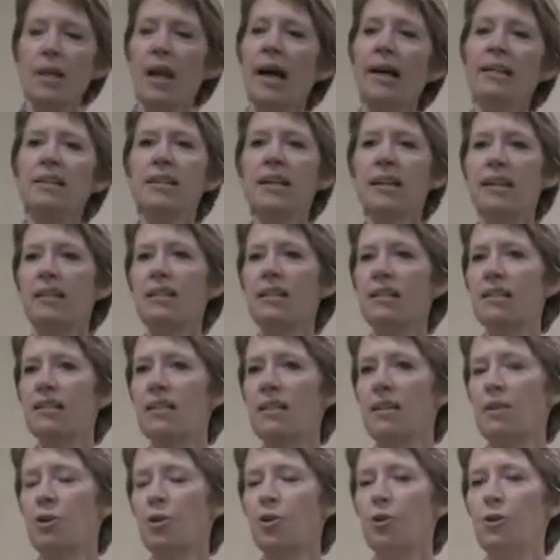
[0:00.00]
I take the
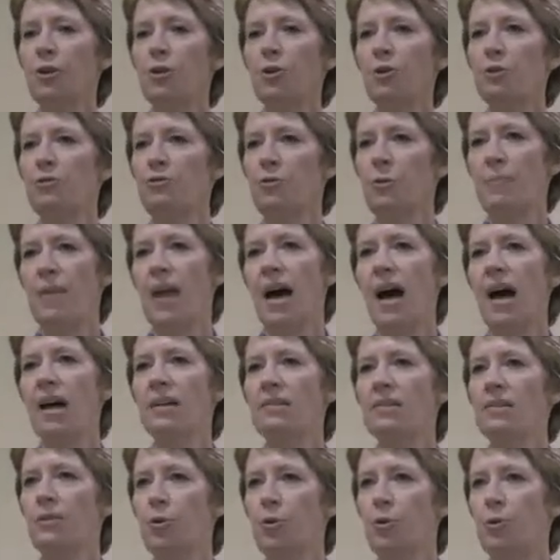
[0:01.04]
senior girls from the high
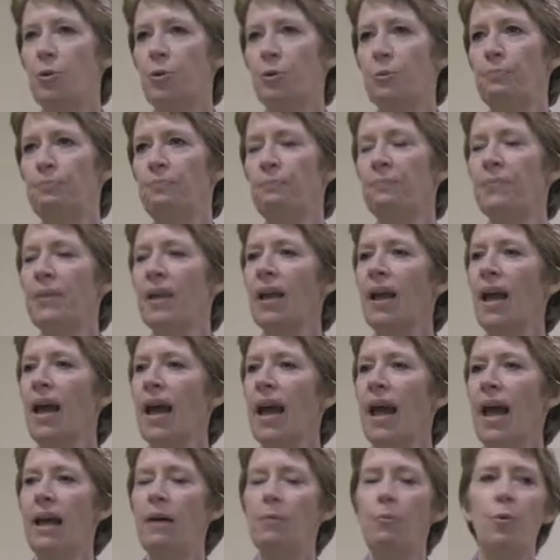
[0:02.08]
school,
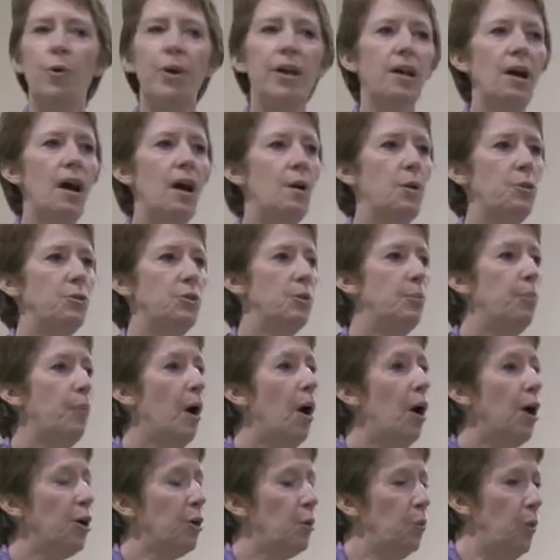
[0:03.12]
and we go to
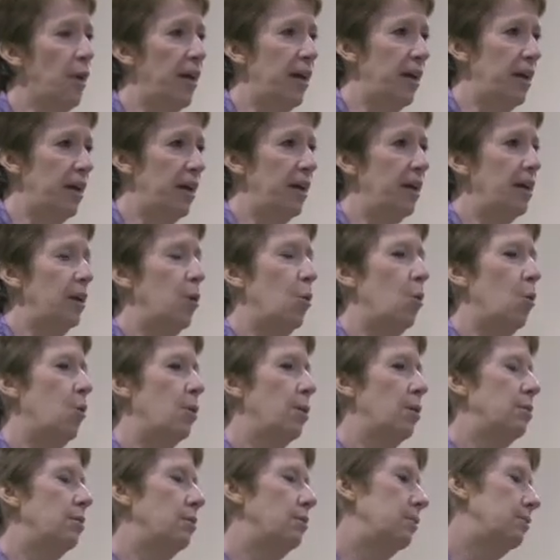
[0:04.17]
Parkway,
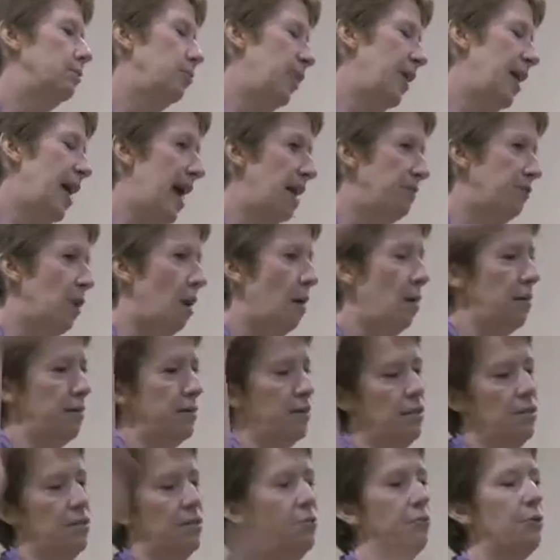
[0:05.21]
or we have gone
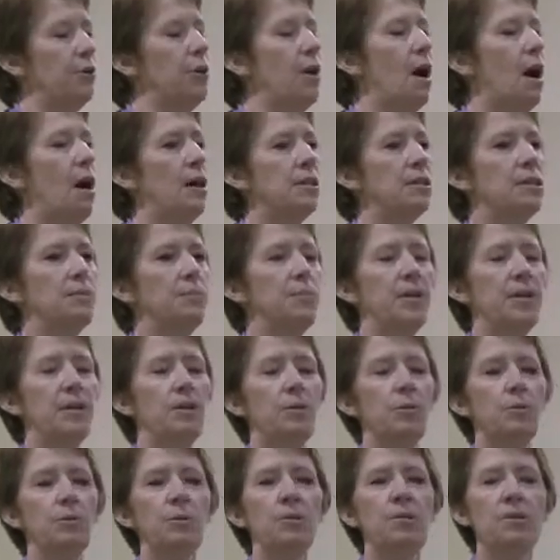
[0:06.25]
to different
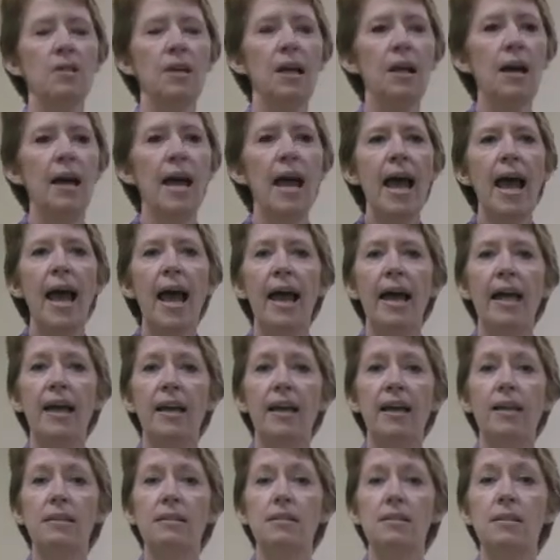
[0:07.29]
hospitals,
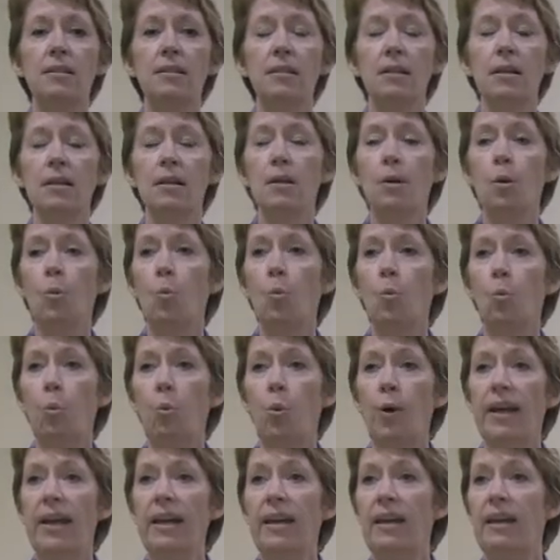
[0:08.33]
and
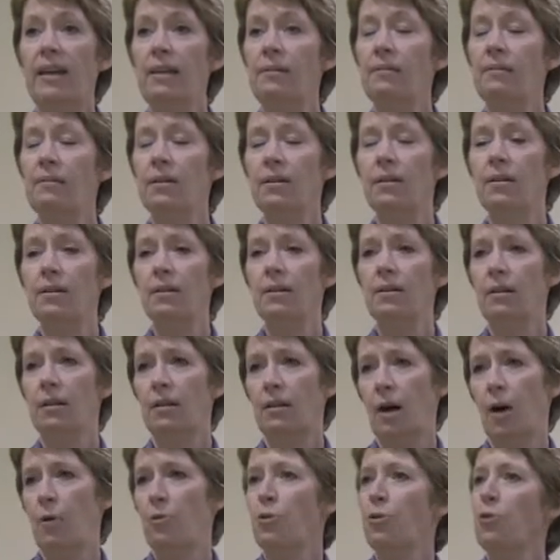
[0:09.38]
we
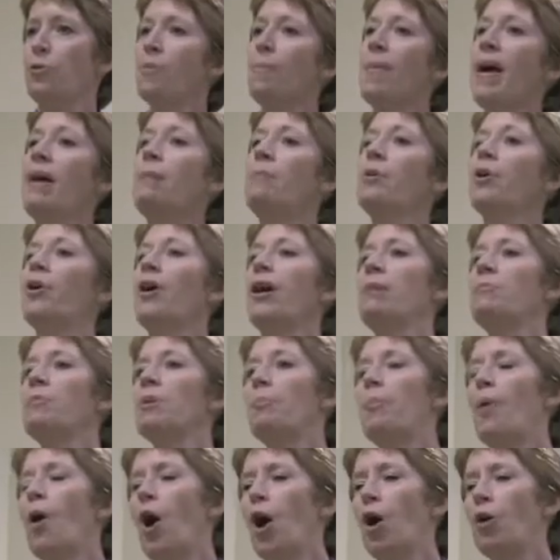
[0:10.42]
go through the mammogram
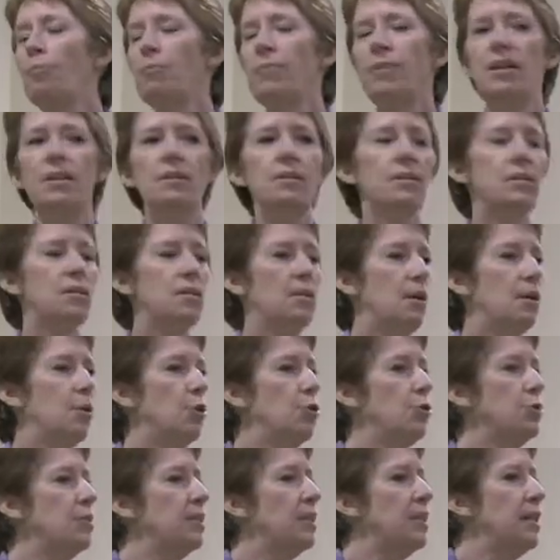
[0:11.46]
department.
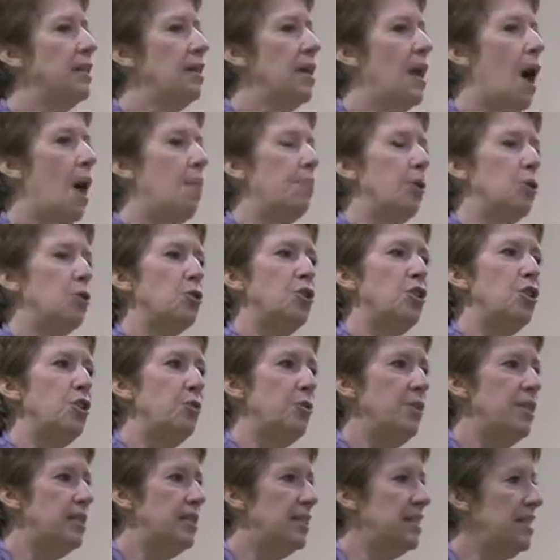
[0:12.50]
Girls get an
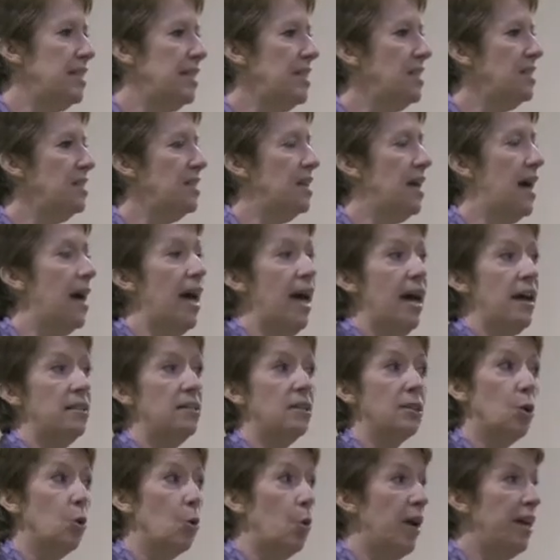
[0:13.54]
opportunity to
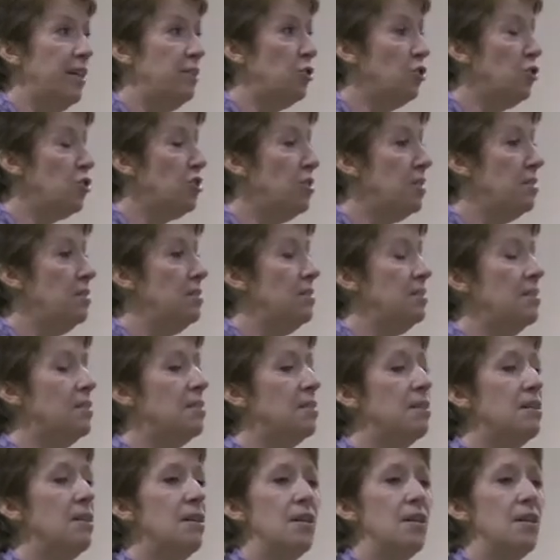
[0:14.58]
ask questions.